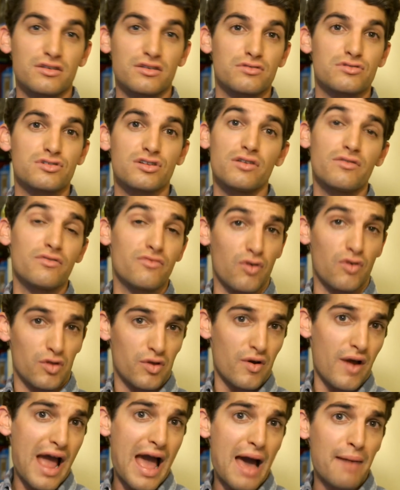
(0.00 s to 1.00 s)
solution for
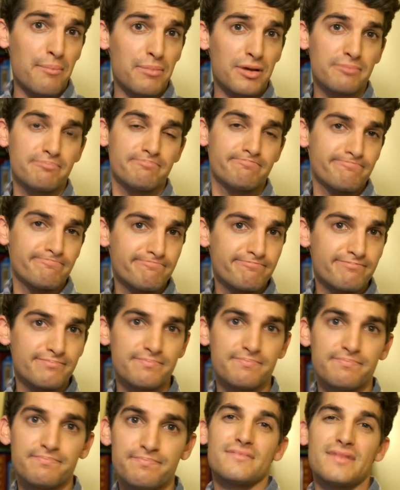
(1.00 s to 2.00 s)
their app.
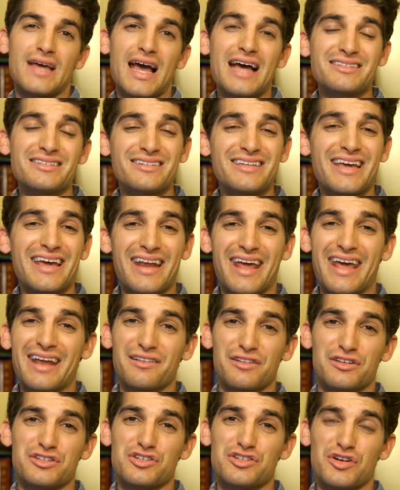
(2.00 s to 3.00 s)
As a data
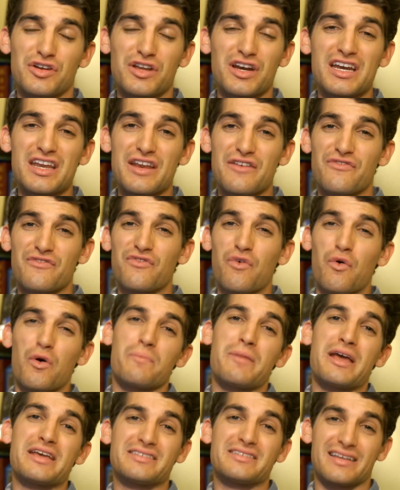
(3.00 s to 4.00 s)
analyst, you're going to need four
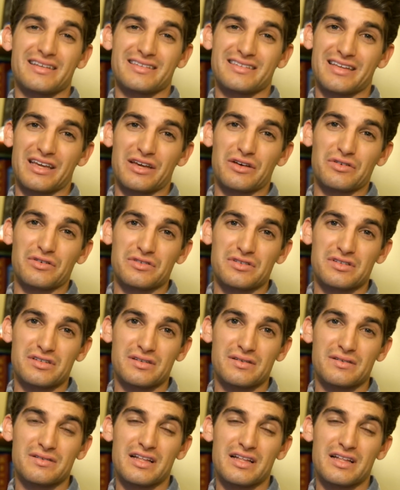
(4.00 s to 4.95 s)
basic skills.